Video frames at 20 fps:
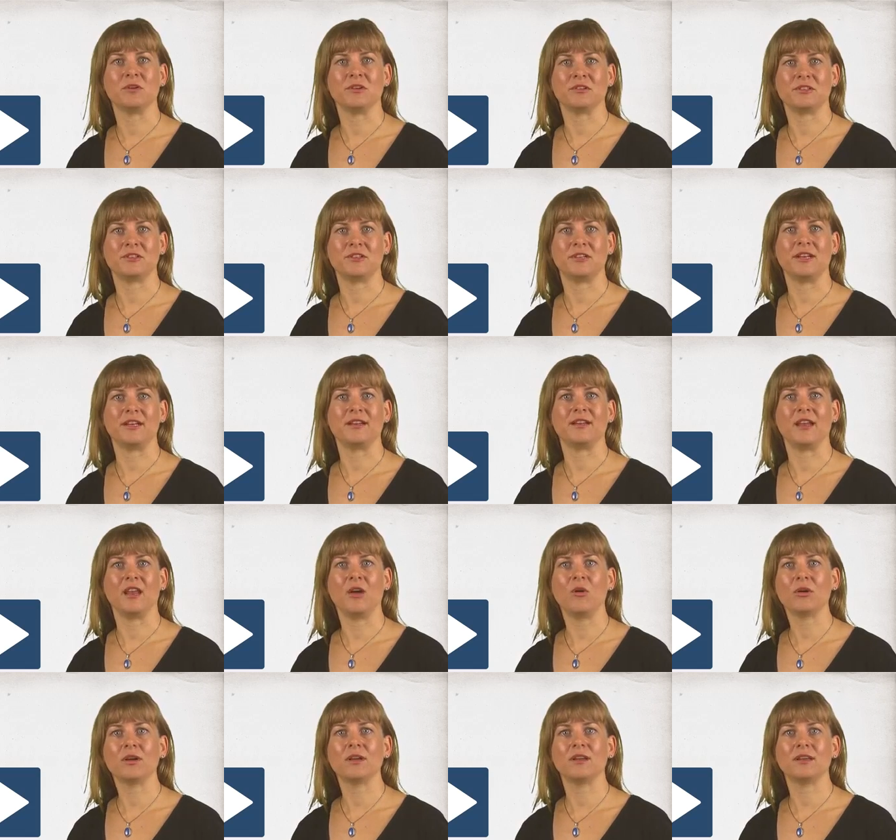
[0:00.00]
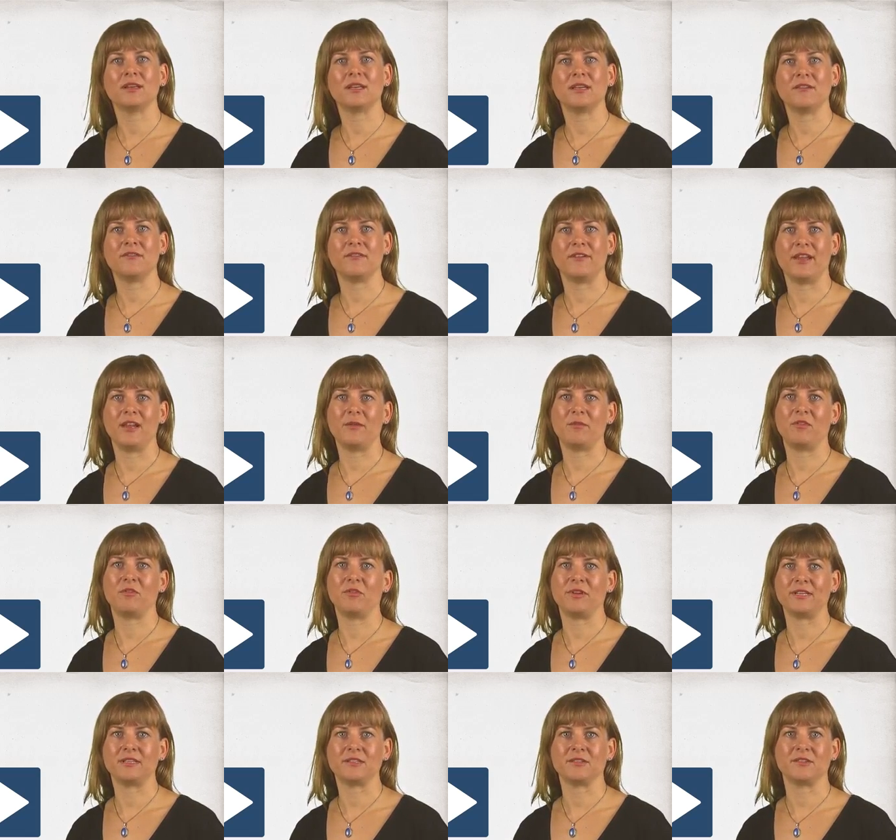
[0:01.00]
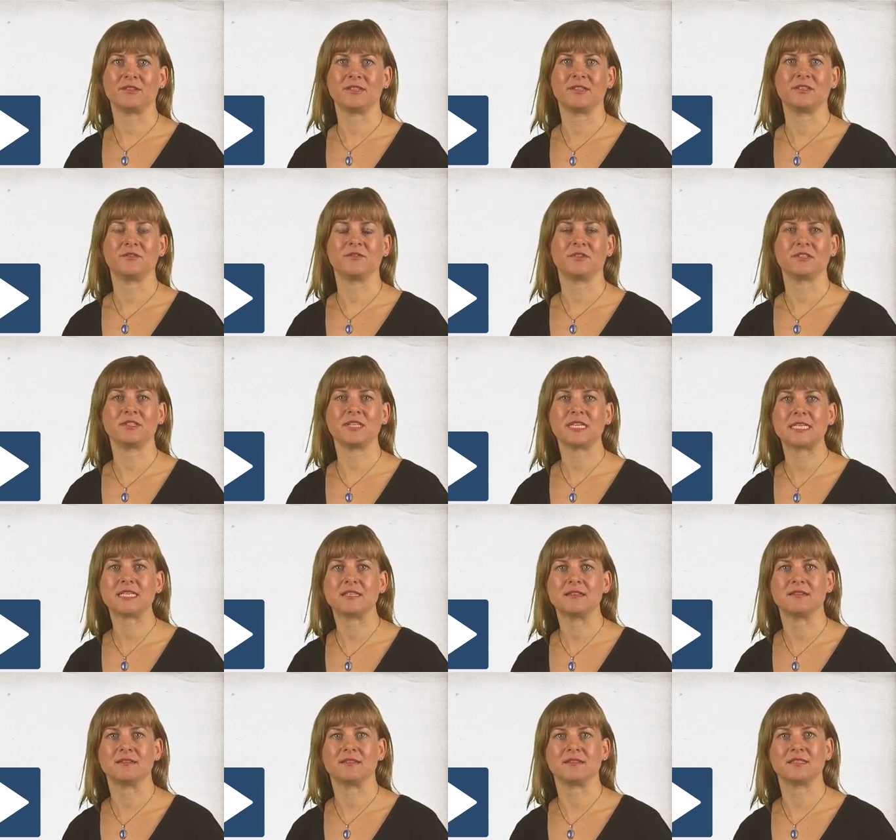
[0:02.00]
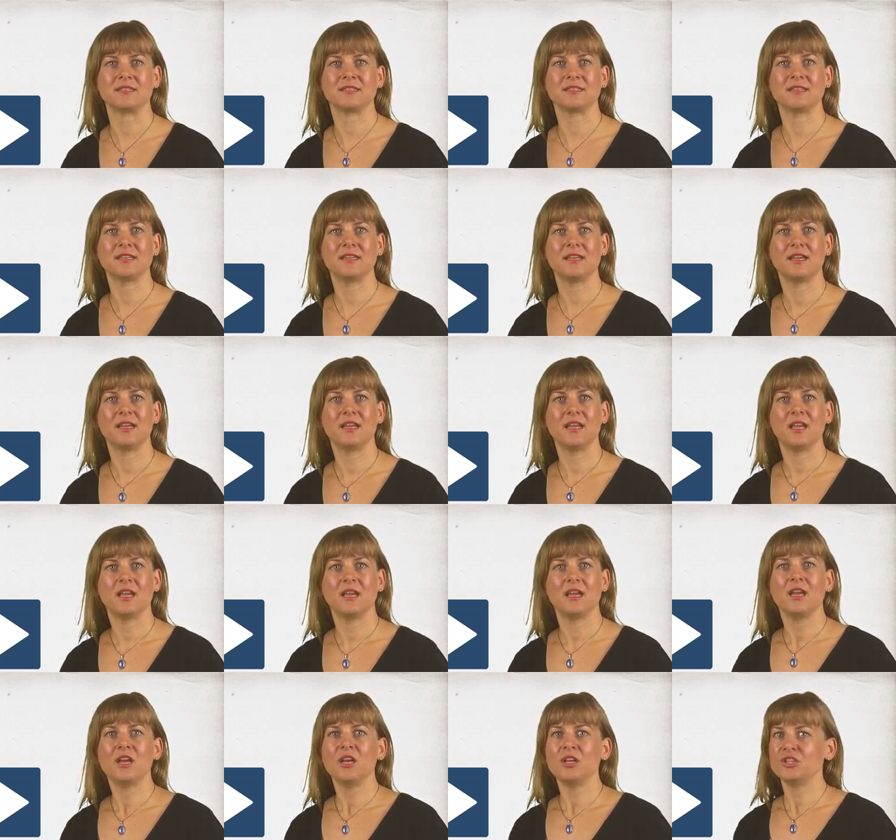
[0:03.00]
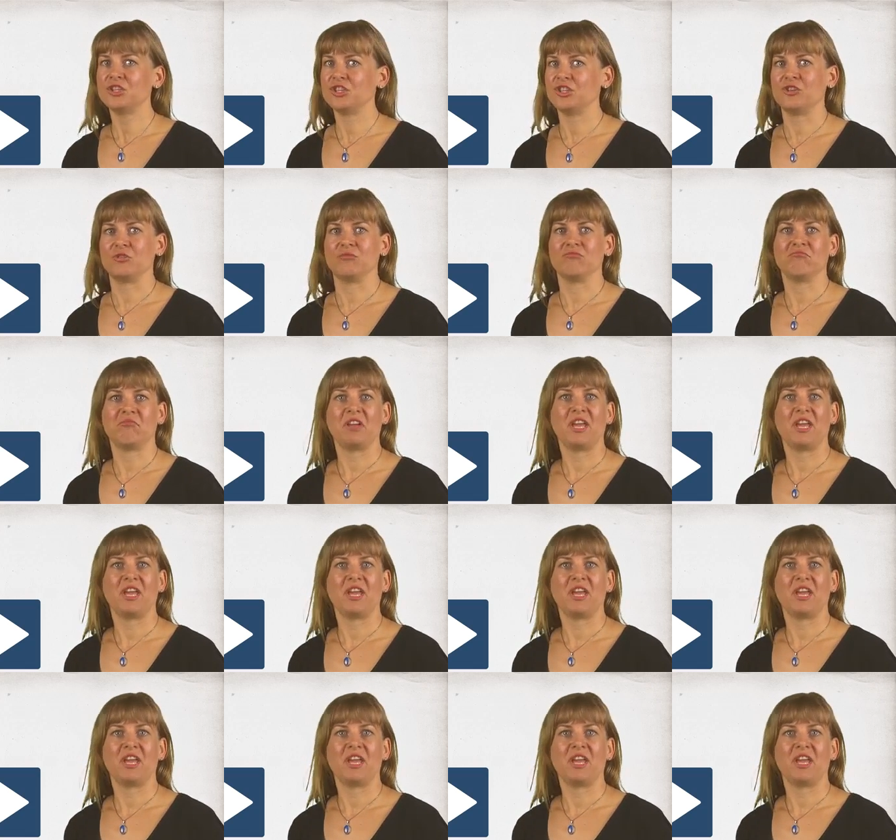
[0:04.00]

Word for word: water and locally available resources for sustenance. So,